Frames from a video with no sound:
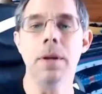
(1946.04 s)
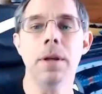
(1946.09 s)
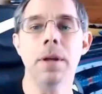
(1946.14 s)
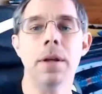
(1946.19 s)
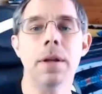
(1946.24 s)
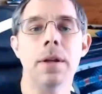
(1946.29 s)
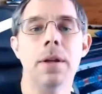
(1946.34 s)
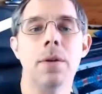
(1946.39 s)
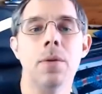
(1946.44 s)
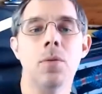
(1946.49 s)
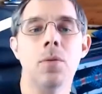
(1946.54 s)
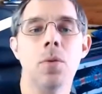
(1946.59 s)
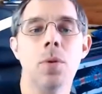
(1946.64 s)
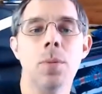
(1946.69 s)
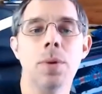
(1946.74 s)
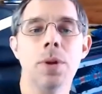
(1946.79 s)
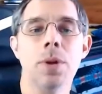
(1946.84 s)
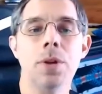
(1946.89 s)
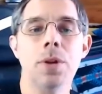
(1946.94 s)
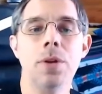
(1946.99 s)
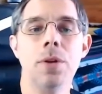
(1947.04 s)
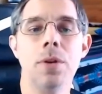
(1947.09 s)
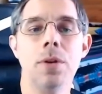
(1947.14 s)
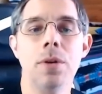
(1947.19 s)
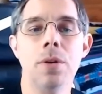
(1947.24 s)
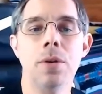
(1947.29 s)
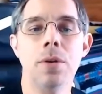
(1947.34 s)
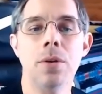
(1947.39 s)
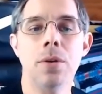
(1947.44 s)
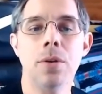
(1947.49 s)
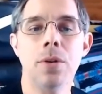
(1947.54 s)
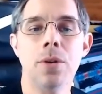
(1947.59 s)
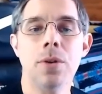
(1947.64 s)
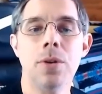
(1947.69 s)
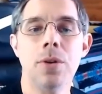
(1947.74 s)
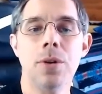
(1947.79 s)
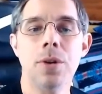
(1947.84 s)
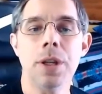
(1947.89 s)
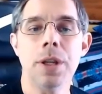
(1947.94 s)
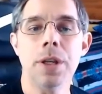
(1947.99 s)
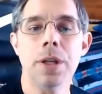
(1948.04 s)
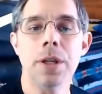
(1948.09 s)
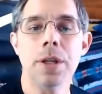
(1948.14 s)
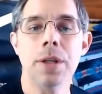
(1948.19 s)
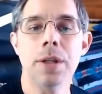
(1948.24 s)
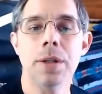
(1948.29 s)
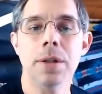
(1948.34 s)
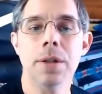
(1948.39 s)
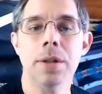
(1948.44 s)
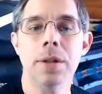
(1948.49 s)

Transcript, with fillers: Got a woman cooking.